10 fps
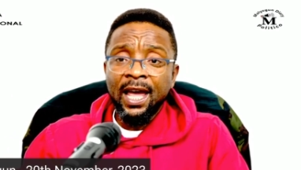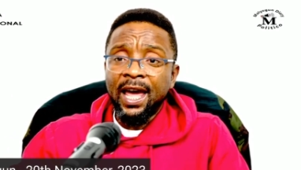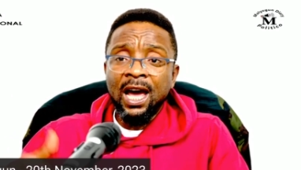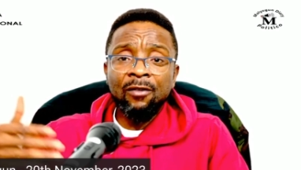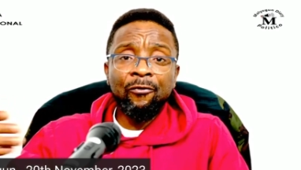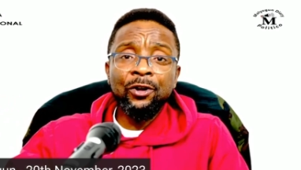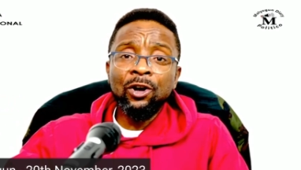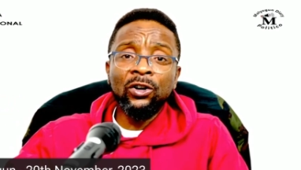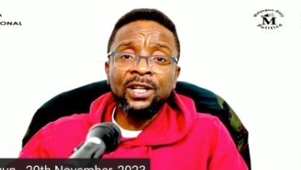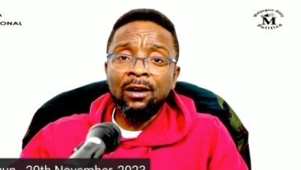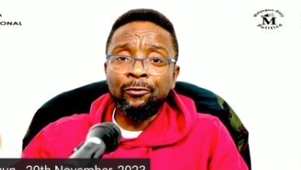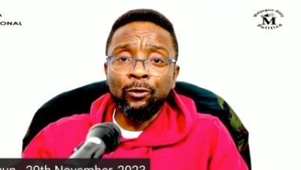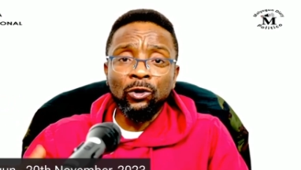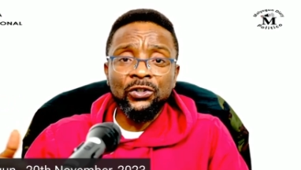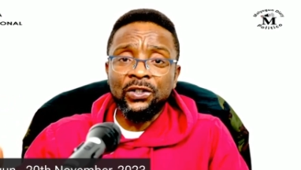every other
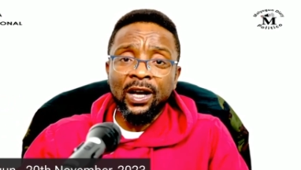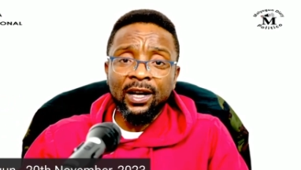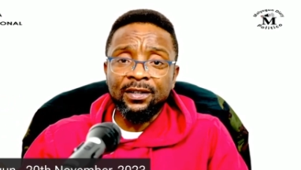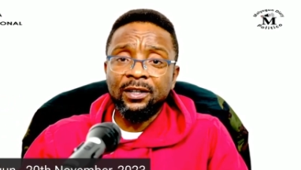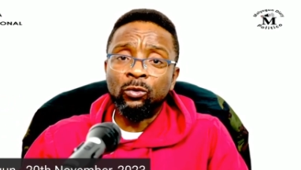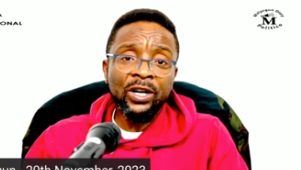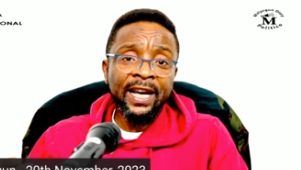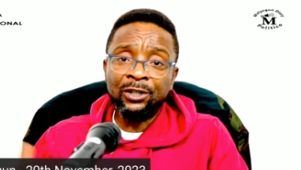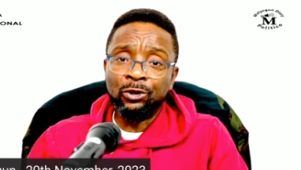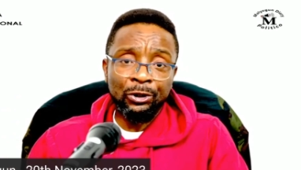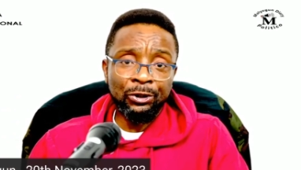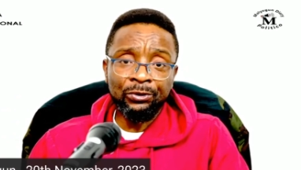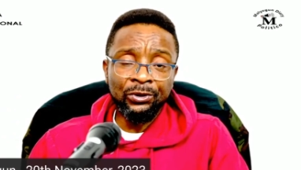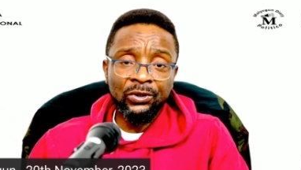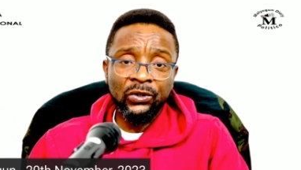fraudsters will get to you
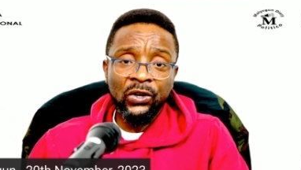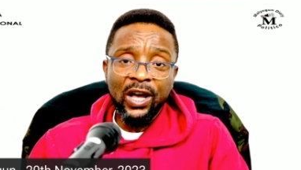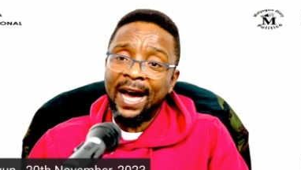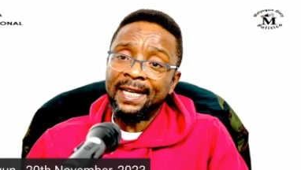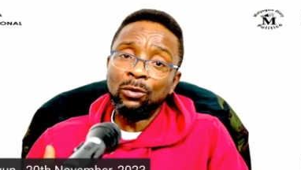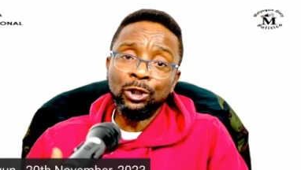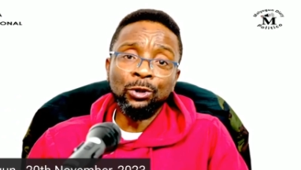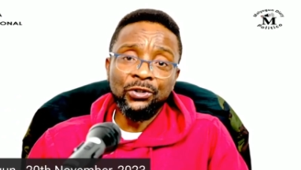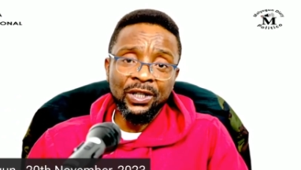and they will use him.